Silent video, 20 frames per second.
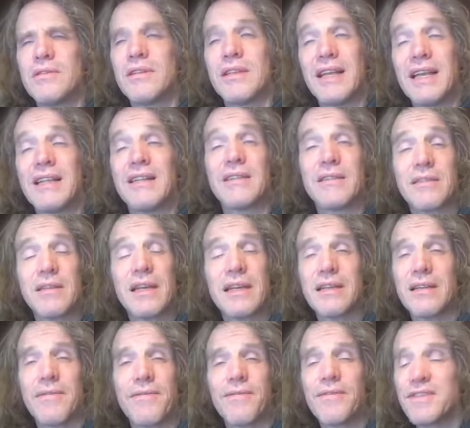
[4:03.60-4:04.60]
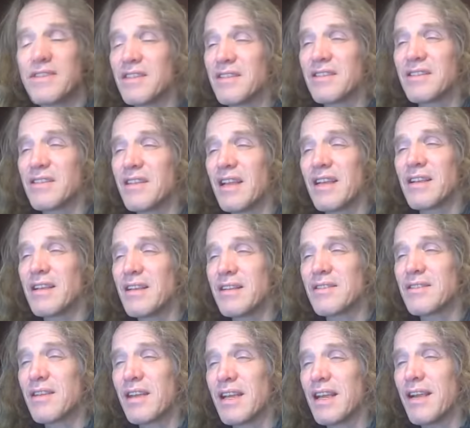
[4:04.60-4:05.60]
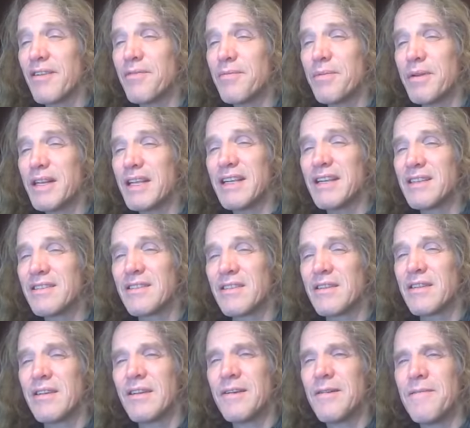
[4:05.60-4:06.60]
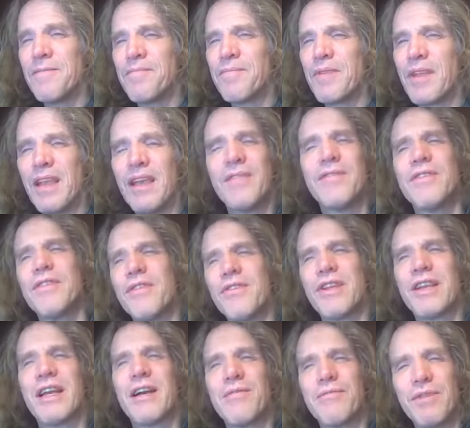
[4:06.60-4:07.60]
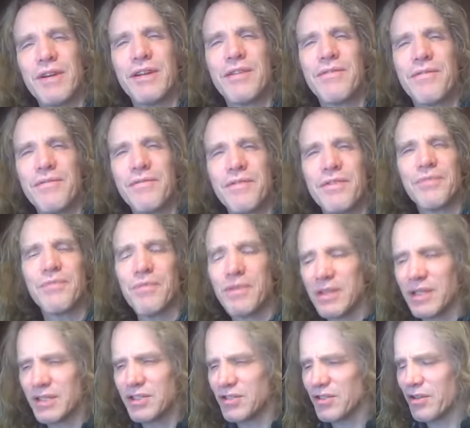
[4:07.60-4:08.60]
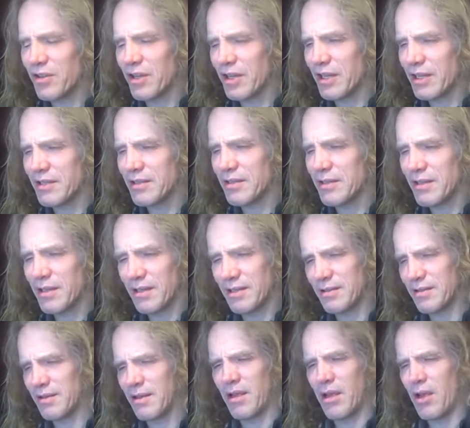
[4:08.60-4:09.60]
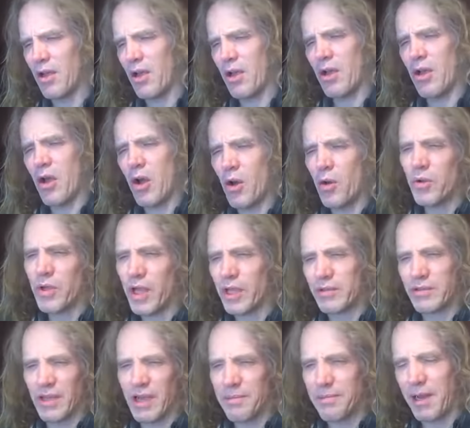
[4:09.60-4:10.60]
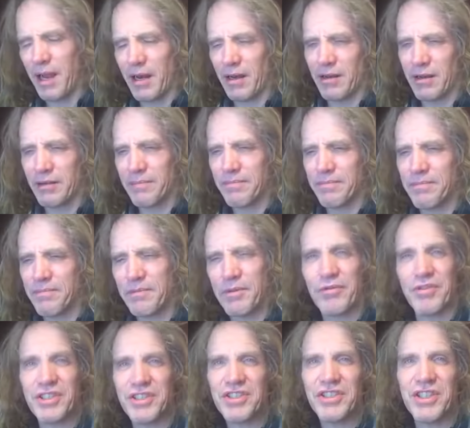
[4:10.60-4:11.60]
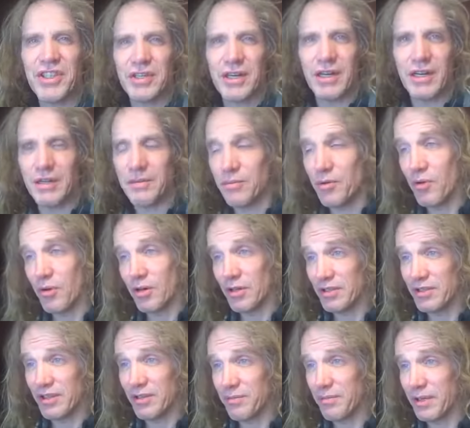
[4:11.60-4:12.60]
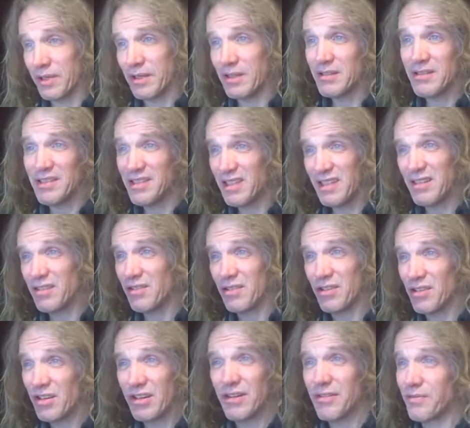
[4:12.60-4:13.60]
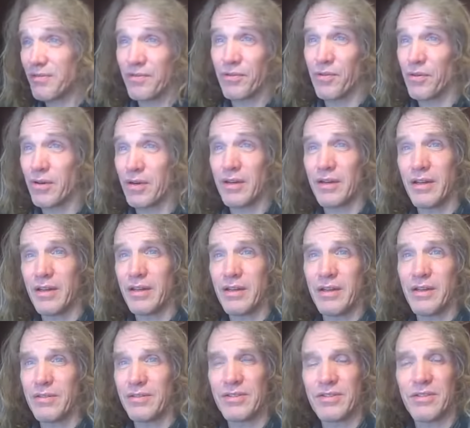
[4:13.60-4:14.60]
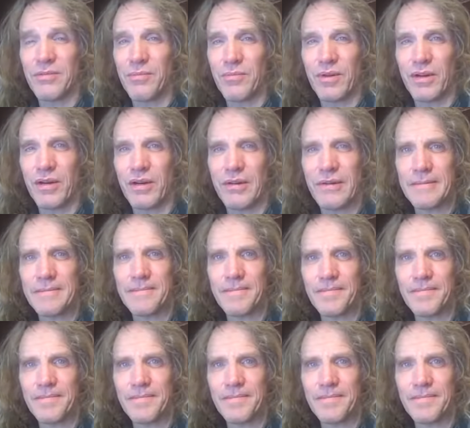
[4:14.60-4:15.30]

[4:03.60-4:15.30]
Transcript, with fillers: Again, it's like the physics. It's like everybody has a, even though they got rid of the religion thing and, and oh yes, I'm not a Christian anymore or something. They're still looking for it in here somewhere.